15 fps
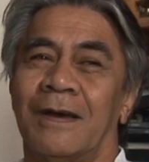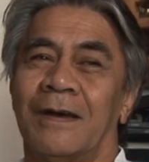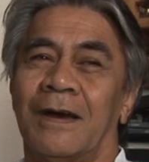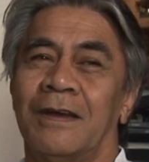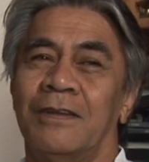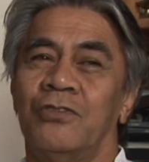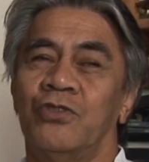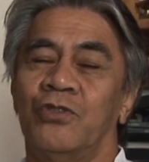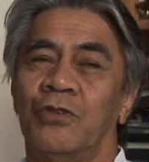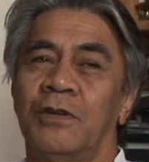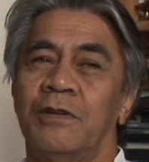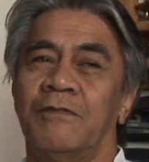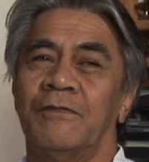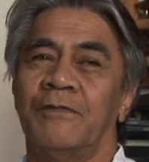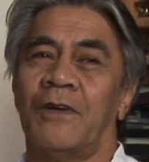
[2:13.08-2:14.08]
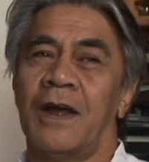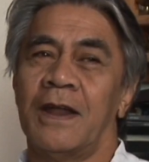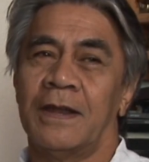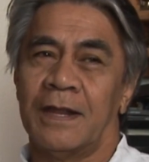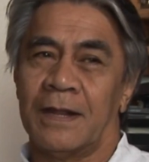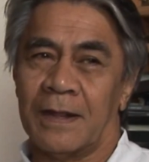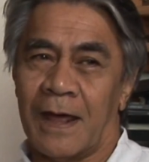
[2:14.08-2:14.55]
enjoyed
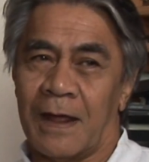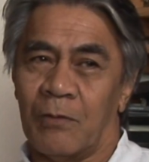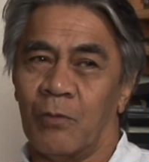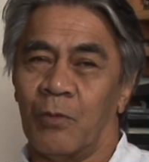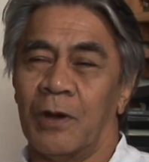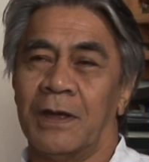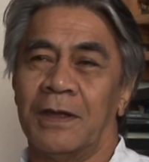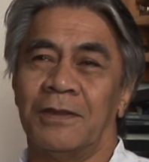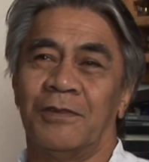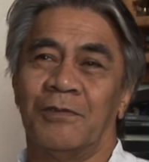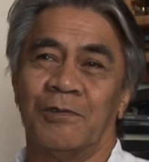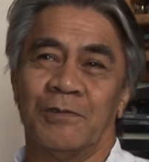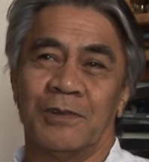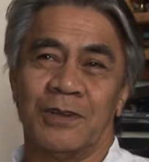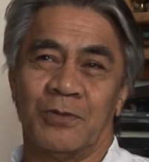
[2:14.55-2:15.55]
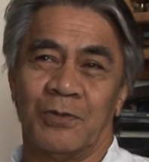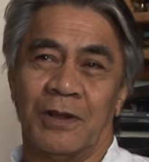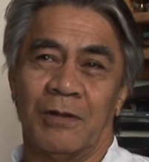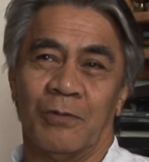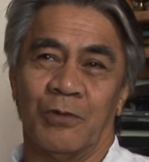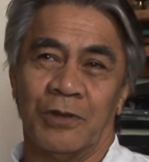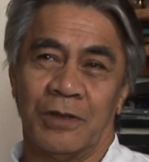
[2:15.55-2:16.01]
finding that way through as
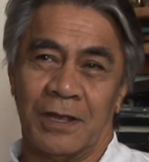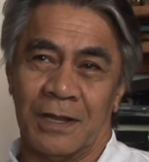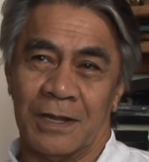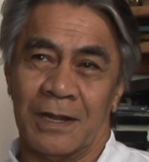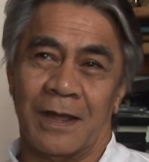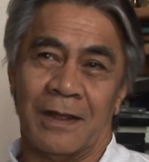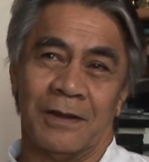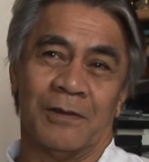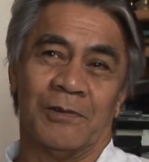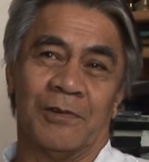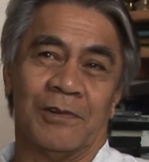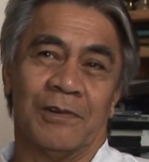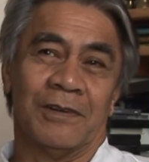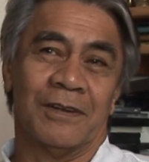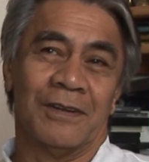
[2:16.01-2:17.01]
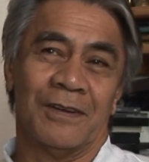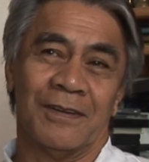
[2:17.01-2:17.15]
well, working in that area.